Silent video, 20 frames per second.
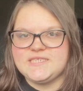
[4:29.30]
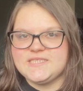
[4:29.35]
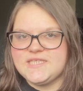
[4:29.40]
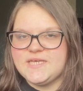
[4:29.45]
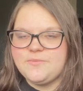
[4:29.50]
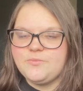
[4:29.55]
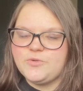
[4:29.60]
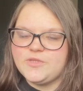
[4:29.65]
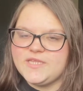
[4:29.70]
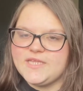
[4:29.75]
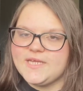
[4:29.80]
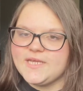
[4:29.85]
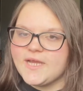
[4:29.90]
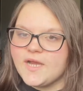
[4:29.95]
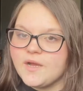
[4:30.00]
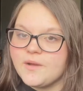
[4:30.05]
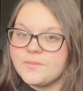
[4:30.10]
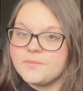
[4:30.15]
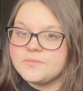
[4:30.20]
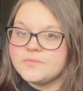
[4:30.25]
them when they
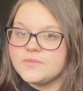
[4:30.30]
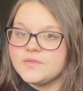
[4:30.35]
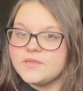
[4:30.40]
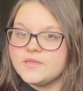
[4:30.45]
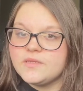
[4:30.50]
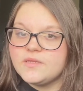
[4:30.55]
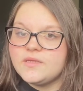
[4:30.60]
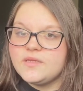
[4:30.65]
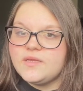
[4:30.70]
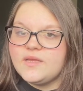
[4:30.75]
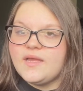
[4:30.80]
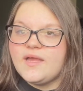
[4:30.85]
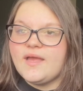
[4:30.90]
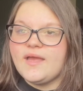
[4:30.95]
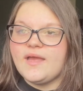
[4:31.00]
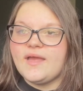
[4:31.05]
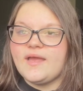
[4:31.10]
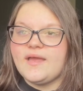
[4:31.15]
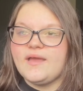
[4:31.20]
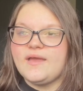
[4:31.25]
come.
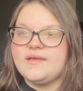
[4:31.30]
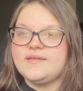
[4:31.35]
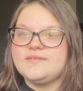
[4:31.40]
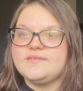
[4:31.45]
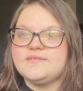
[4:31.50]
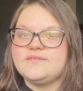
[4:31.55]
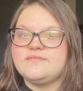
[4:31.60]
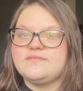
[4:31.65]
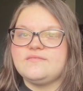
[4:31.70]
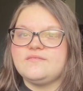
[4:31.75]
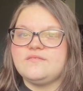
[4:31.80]
And